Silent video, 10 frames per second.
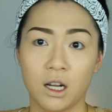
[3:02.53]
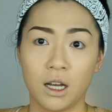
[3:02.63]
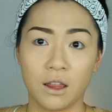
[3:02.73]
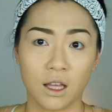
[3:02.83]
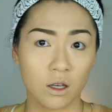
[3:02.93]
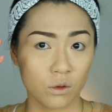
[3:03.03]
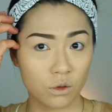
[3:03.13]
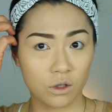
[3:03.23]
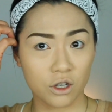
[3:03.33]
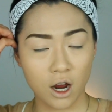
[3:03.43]
I think it'll
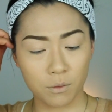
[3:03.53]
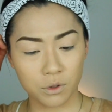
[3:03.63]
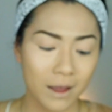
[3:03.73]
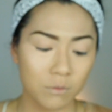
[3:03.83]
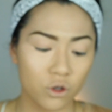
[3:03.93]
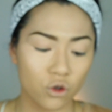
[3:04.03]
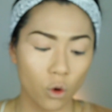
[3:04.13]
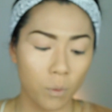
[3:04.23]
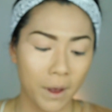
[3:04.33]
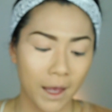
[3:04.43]
do the job. I am
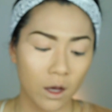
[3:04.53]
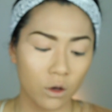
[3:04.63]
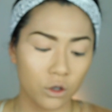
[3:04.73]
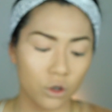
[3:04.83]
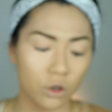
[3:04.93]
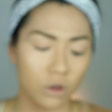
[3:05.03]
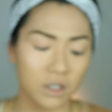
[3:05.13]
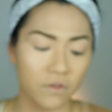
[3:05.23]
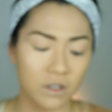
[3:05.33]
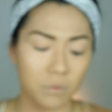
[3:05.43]
so pale, you don't know the
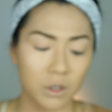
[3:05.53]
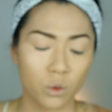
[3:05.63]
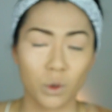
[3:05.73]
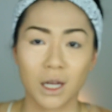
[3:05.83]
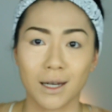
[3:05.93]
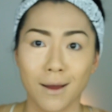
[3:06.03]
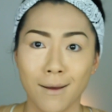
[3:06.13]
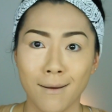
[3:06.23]
difference between